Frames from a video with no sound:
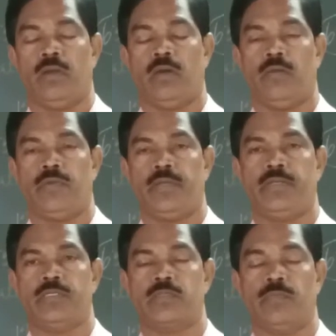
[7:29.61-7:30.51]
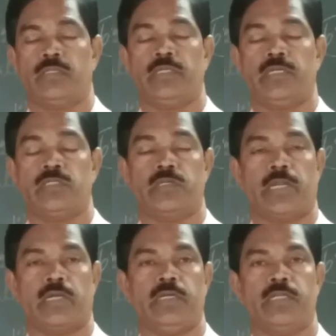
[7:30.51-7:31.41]
various methods,
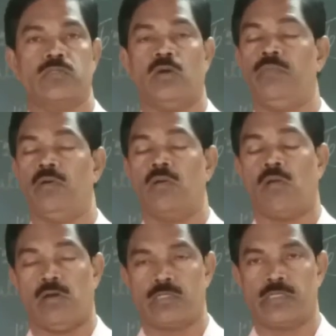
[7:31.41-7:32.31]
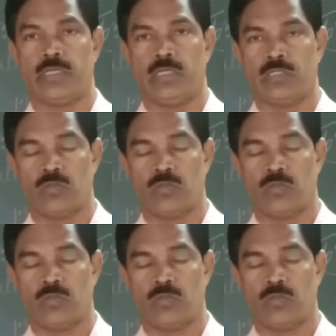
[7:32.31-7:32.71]
techniques of costing.